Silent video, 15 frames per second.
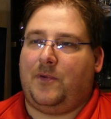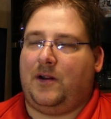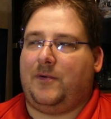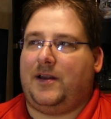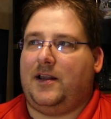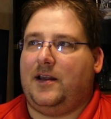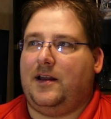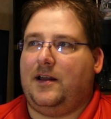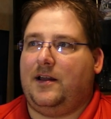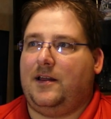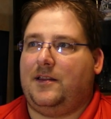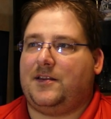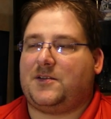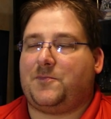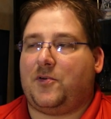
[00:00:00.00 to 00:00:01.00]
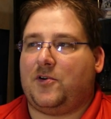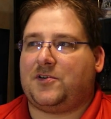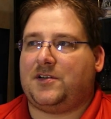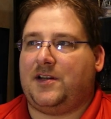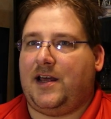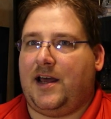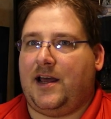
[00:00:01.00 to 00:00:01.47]
but anyway, this
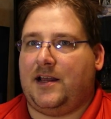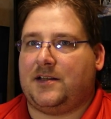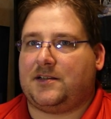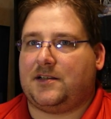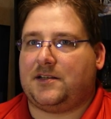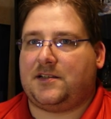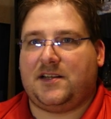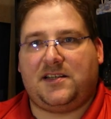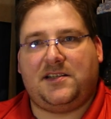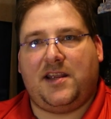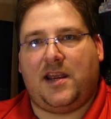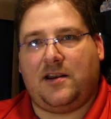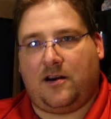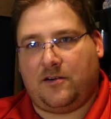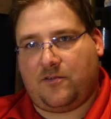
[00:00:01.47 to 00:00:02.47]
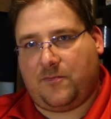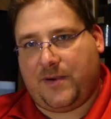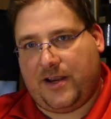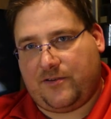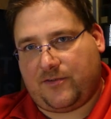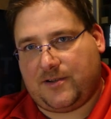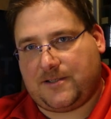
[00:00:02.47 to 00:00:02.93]
person has 6,800
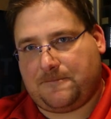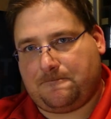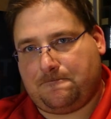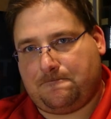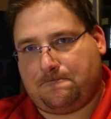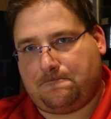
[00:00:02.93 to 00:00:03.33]
patrons.